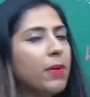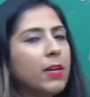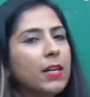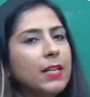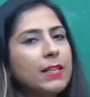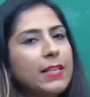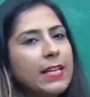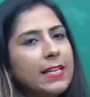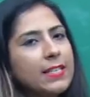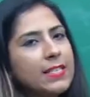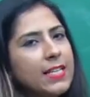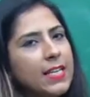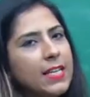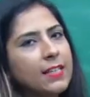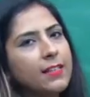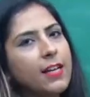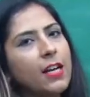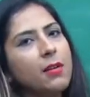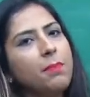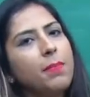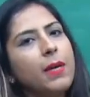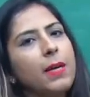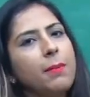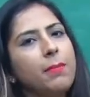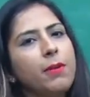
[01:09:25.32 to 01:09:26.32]
birth, they take
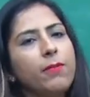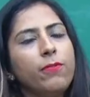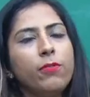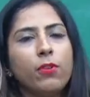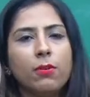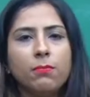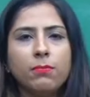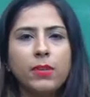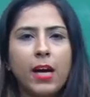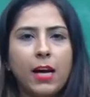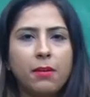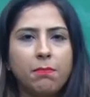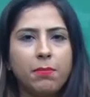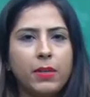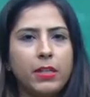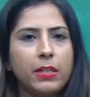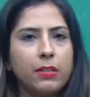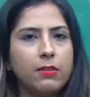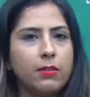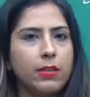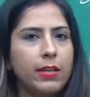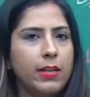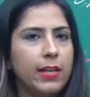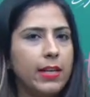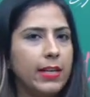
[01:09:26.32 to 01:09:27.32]
that baby from that
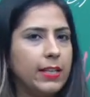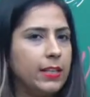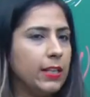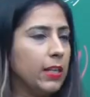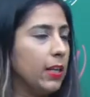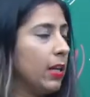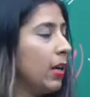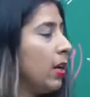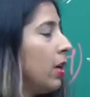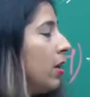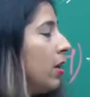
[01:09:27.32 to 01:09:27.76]
particular lady.